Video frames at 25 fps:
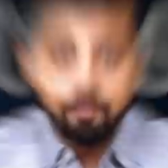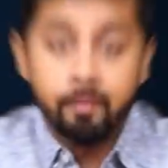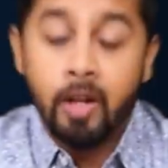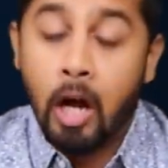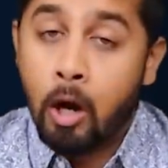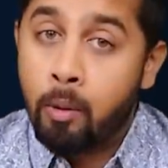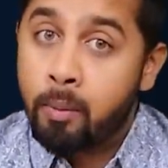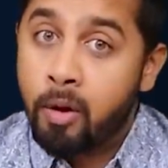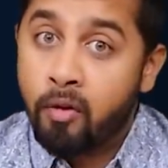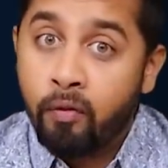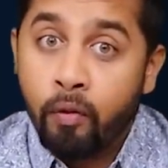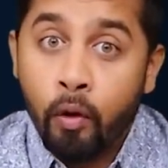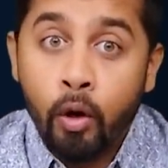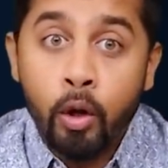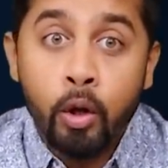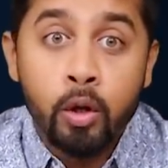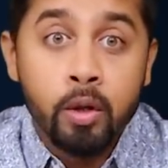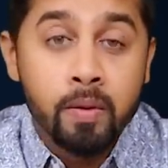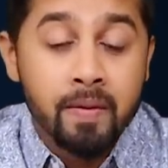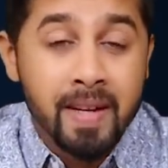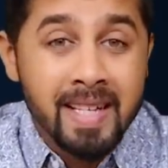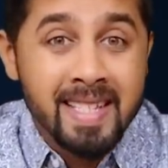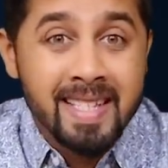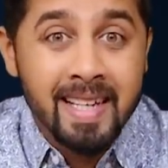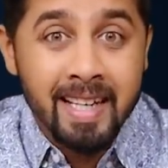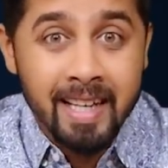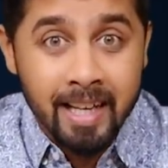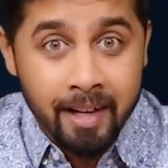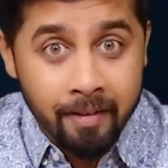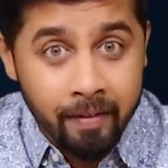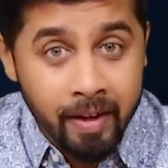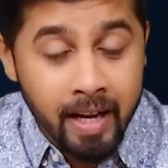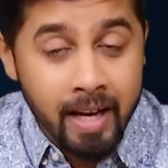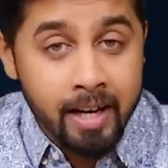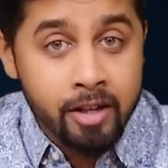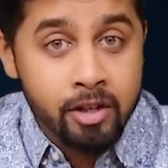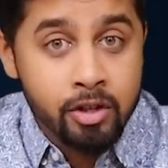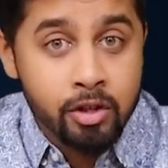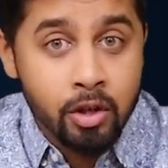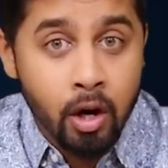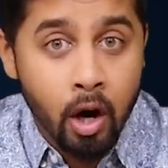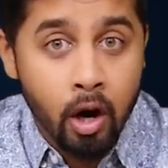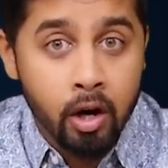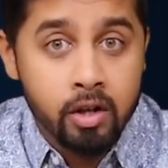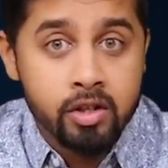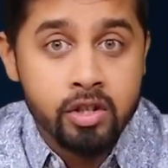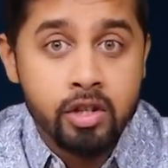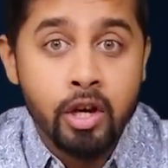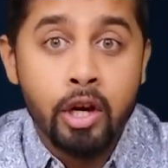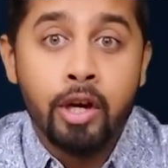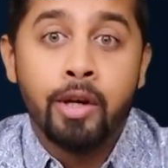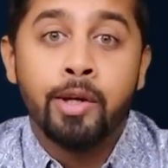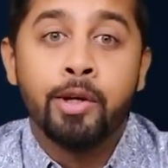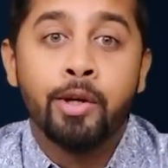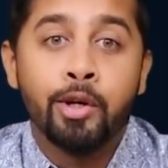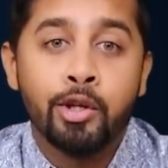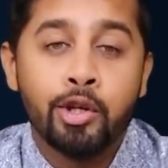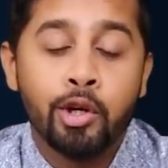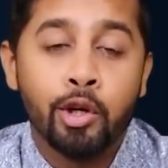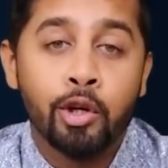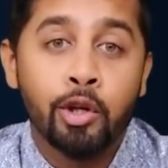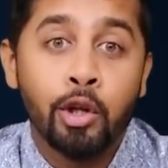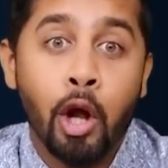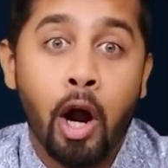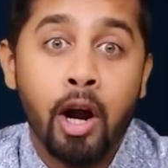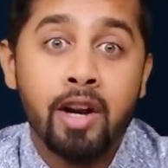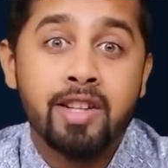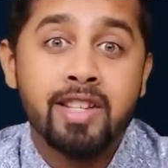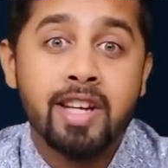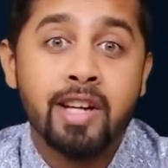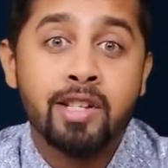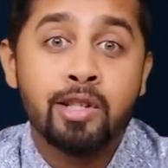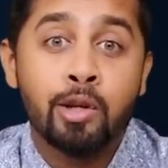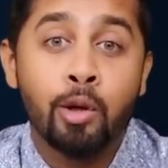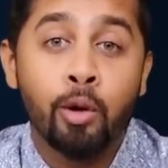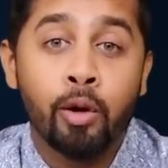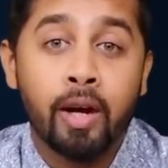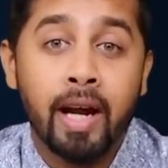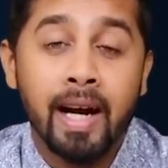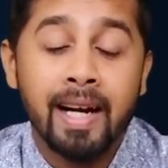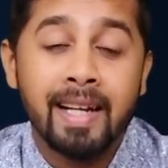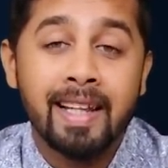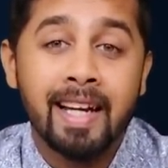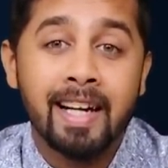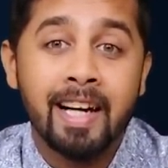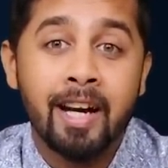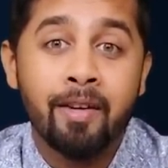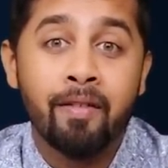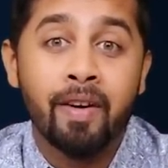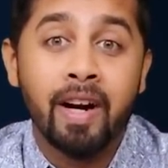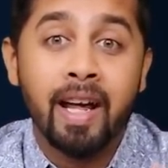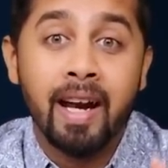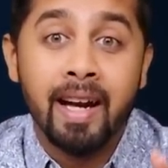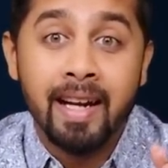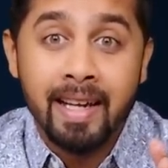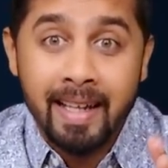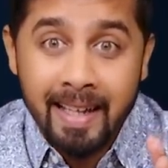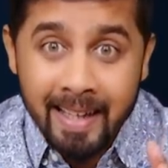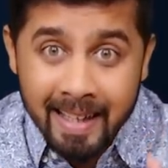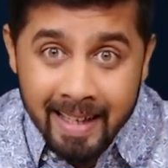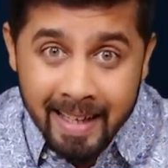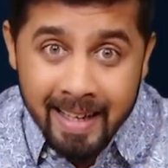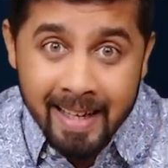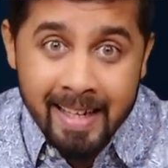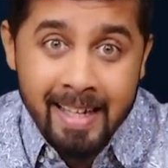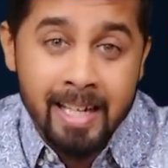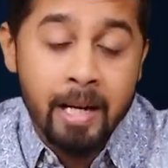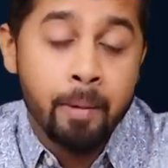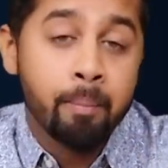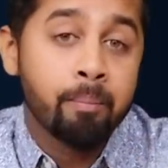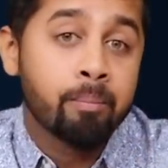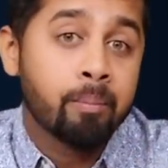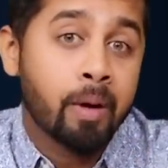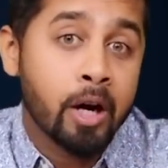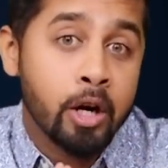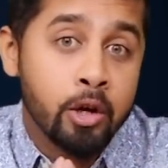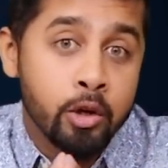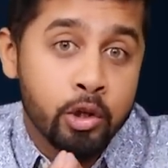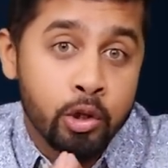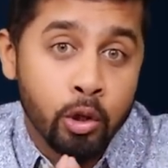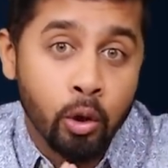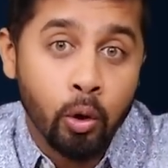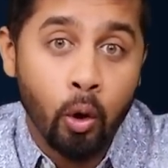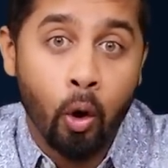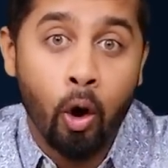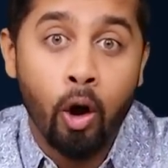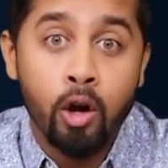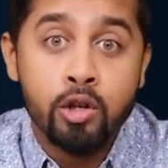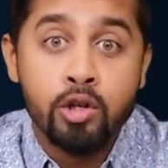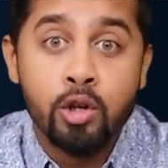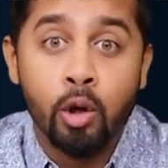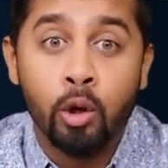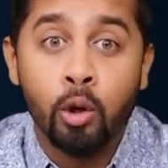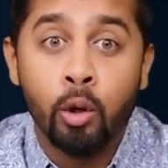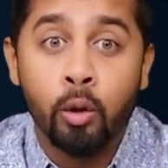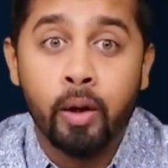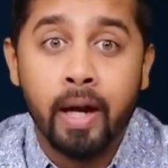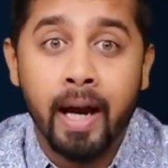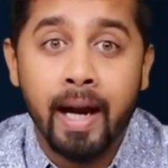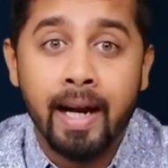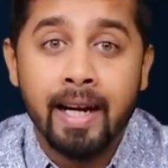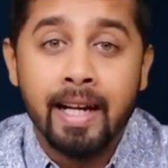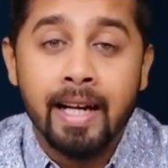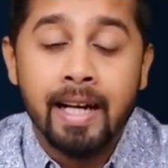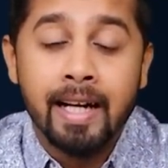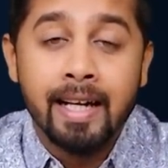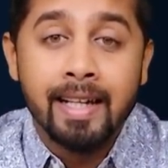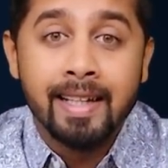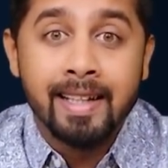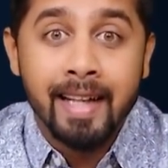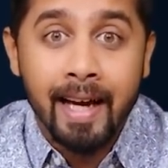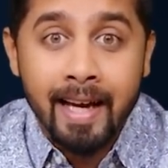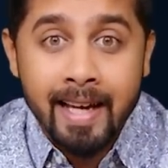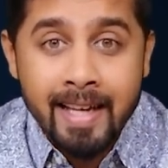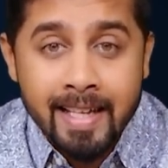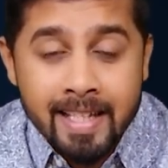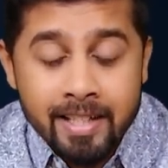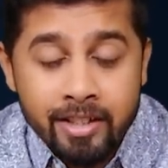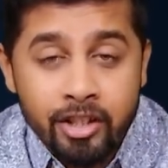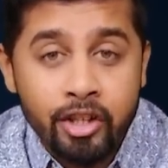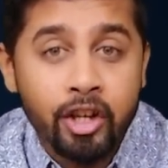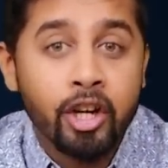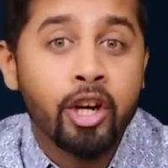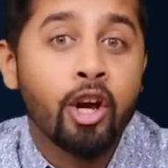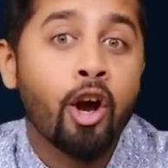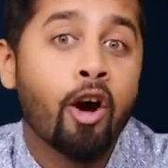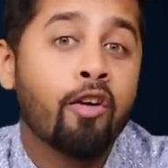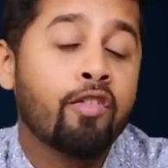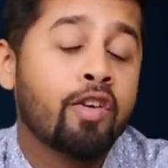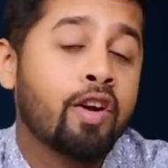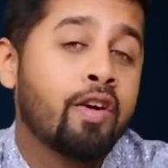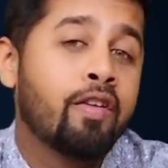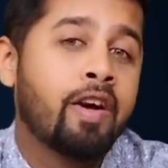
Now, before you invest in dividend stocks, you should not just look at the dividend yield, but you should also look at the history of